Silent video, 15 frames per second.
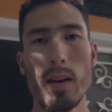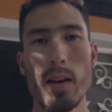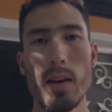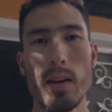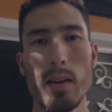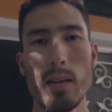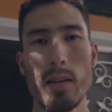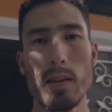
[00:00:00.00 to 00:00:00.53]

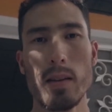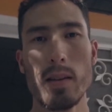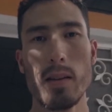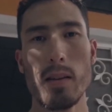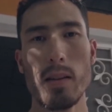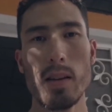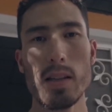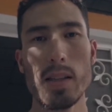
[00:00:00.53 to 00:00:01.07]
And
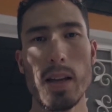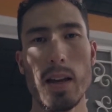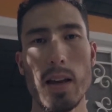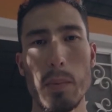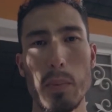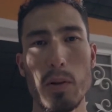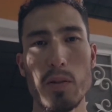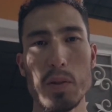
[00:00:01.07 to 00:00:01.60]
there's like a
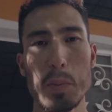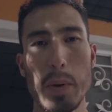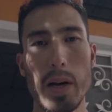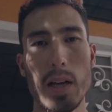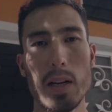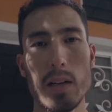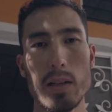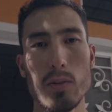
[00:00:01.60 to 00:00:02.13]
couple of
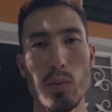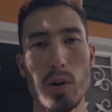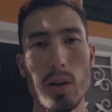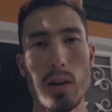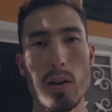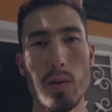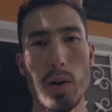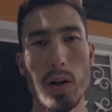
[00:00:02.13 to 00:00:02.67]
spiders
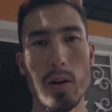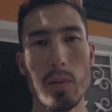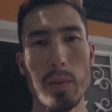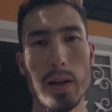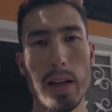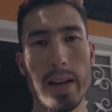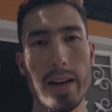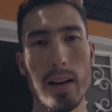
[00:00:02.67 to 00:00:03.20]
walking around,
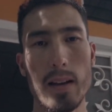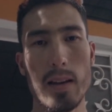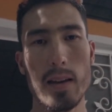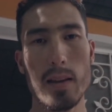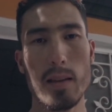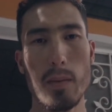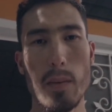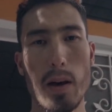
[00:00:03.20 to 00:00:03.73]
but I kinda
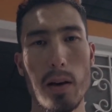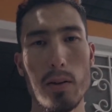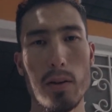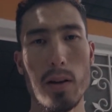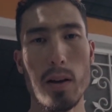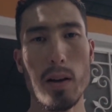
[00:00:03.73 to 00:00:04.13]
kicked them out.